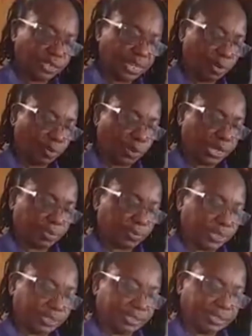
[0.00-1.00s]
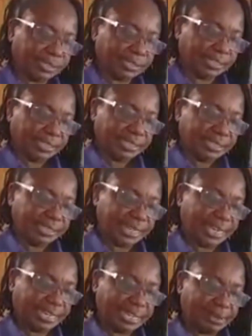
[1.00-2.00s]
now we will
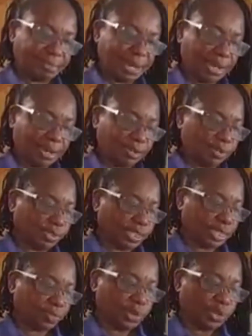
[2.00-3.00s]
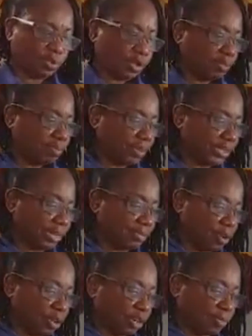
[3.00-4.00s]
take them out and we're going to put
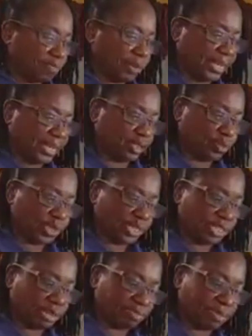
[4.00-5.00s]
them on our plate with some